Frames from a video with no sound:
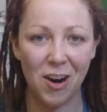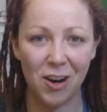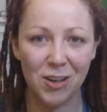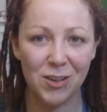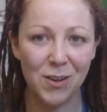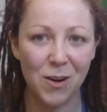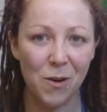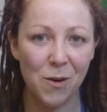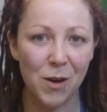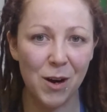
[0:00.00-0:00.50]

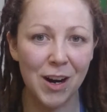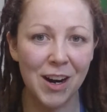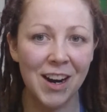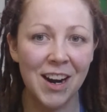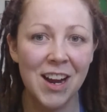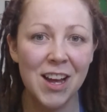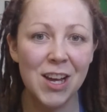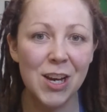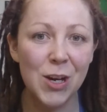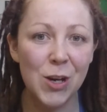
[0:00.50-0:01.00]

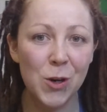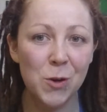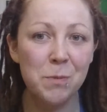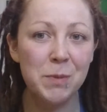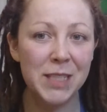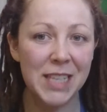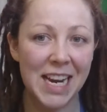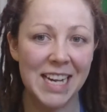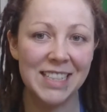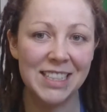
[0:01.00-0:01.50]
hardcore,
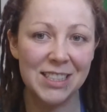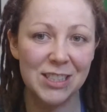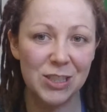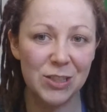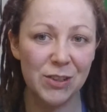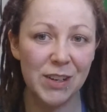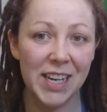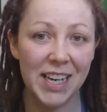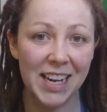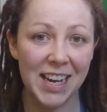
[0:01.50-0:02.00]
hoop dance and
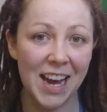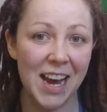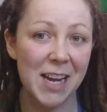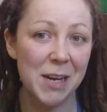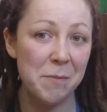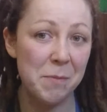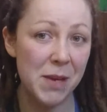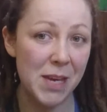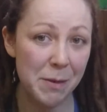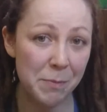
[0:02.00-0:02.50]
trick
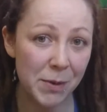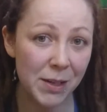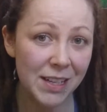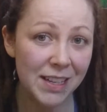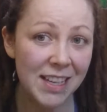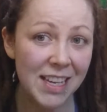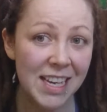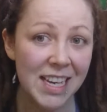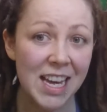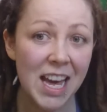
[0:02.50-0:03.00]
kind of
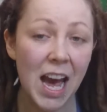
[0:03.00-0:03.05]
people,